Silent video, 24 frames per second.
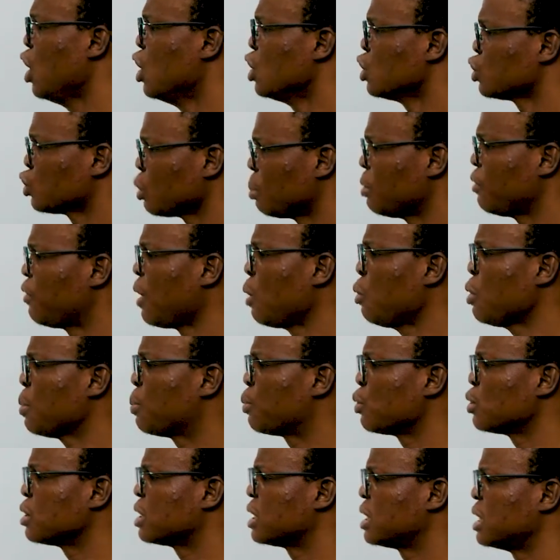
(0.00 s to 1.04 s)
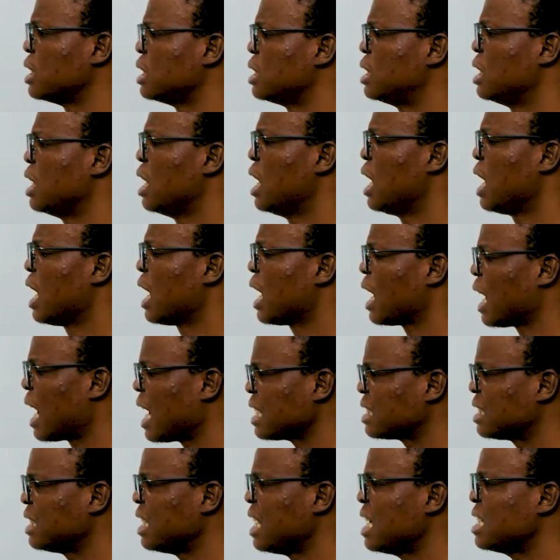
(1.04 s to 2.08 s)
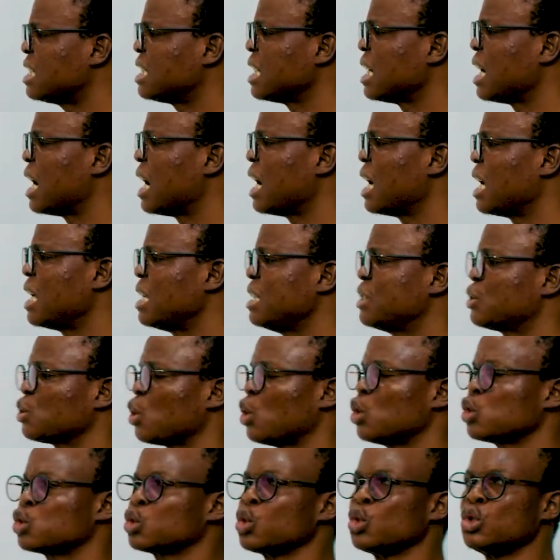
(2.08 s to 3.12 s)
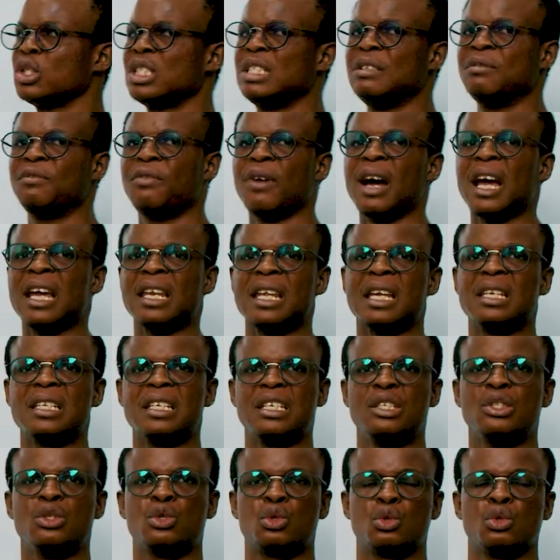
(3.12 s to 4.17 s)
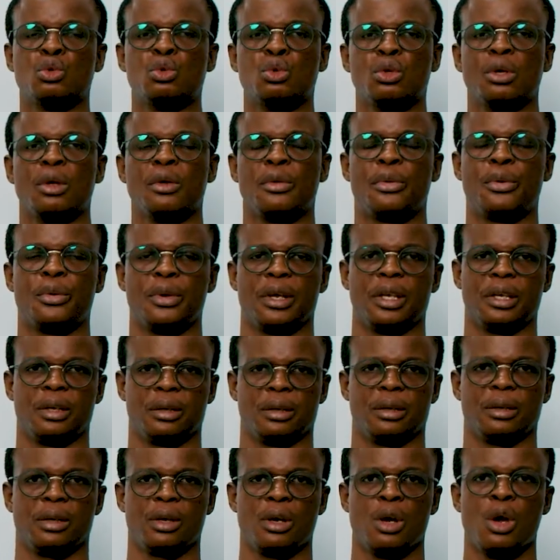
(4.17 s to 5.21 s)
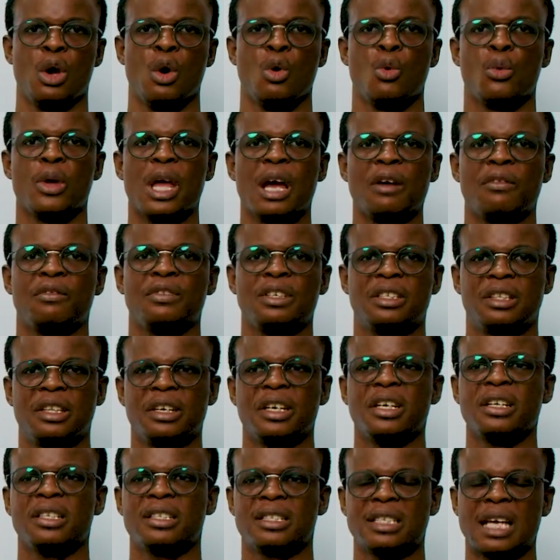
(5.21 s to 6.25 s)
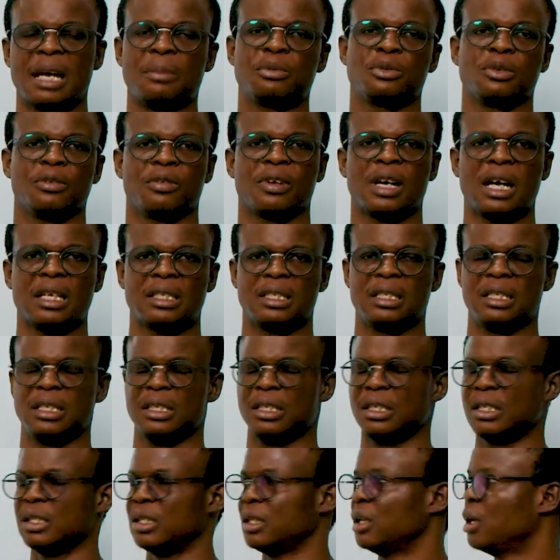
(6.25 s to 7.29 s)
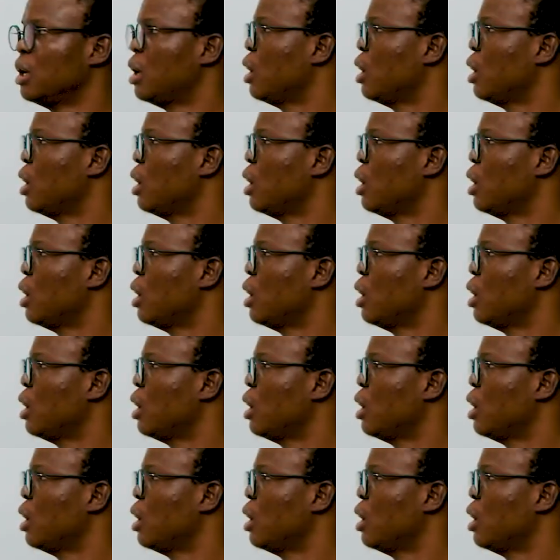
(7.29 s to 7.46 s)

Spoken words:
So before we proceed, cartilage is also divided into 3. We have 3 types of cartilage.